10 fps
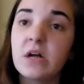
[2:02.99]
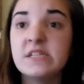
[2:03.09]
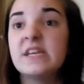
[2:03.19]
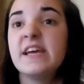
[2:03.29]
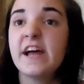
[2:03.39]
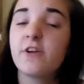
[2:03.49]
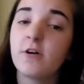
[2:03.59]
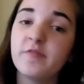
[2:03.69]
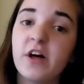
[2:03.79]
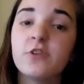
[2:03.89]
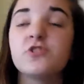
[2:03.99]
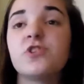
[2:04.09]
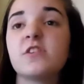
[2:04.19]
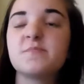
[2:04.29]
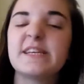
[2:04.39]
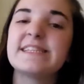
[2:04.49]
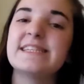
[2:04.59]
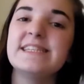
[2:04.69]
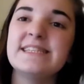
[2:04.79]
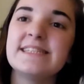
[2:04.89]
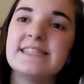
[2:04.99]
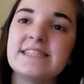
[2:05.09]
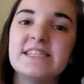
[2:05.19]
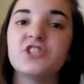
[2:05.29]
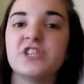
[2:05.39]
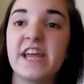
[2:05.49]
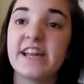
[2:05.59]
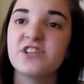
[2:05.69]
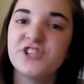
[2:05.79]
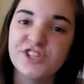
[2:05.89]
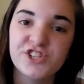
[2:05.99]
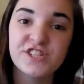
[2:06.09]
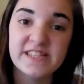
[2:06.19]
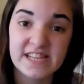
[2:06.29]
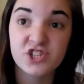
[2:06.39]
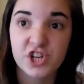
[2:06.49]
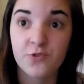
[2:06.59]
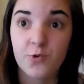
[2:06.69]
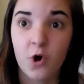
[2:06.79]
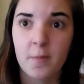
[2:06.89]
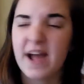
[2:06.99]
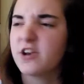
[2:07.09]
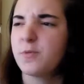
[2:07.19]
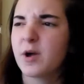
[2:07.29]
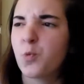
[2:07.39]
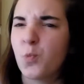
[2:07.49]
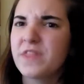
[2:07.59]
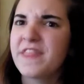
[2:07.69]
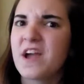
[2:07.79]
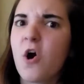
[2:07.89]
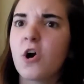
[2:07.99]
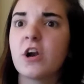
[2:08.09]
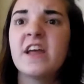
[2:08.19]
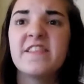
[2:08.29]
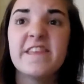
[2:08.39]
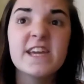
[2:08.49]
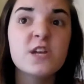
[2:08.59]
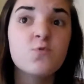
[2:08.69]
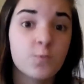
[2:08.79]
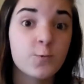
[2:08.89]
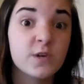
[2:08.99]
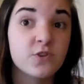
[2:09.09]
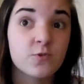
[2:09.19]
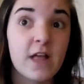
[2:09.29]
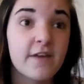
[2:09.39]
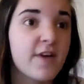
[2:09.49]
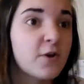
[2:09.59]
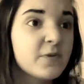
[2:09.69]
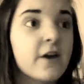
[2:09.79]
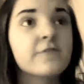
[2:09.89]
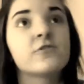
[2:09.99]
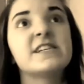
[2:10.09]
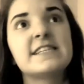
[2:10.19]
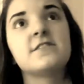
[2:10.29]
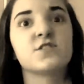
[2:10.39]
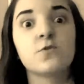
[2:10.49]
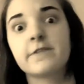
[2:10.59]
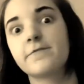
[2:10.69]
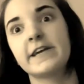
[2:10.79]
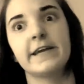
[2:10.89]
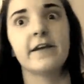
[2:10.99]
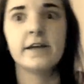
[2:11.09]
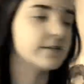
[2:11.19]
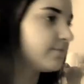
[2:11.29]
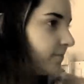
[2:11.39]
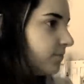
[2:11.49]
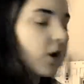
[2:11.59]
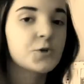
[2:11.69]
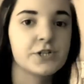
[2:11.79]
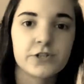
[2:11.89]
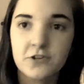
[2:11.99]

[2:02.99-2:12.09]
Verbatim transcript: pot and all that under drugs because it is an addiction. And addictions in general are bad no matter what they are. They can ruin your life. I don't care if you're addicted to smelling freaking laundry